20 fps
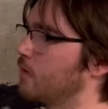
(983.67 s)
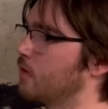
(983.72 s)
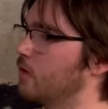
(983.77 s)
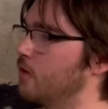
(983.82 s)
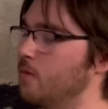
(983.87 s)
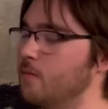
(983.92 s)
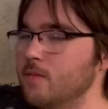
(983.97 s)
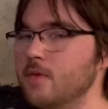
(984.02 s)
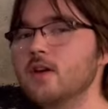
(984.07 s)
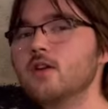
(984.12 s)
the
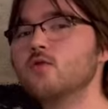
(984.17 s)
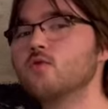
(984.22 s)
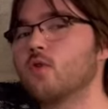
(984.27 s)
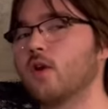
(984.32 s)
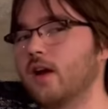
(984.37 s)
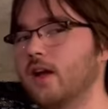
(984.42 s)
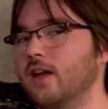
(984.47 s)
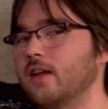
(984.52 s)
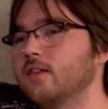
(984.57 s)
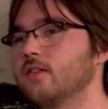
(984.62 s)

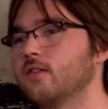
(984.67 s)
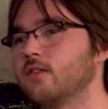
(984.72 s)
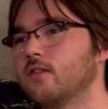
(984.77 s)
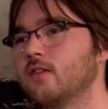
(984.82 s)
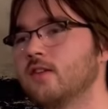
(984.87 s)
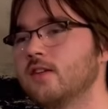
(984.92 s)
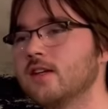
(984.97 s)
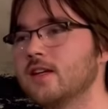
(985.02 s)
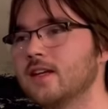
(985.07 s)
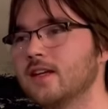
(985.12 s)
mid-range
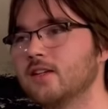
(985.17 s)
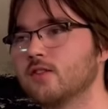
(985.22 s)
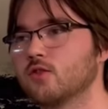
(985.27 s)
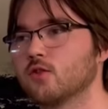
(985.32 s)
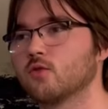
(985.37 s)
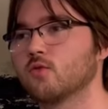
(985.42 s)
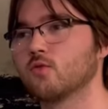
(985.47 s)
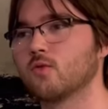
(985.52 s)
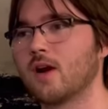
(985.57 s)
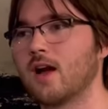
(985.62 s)
is
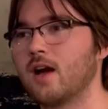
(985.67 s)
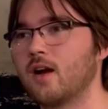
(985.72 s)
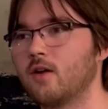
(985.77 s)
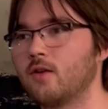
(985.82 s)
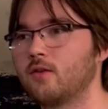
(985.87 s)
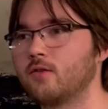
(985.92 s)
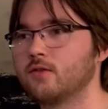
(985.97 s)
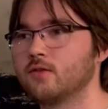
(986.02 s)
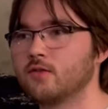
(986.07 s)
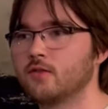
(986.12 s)

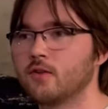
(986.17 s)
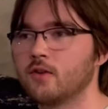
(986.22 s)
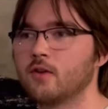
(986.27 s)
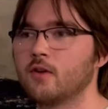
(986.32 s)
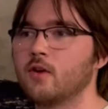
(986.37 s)
around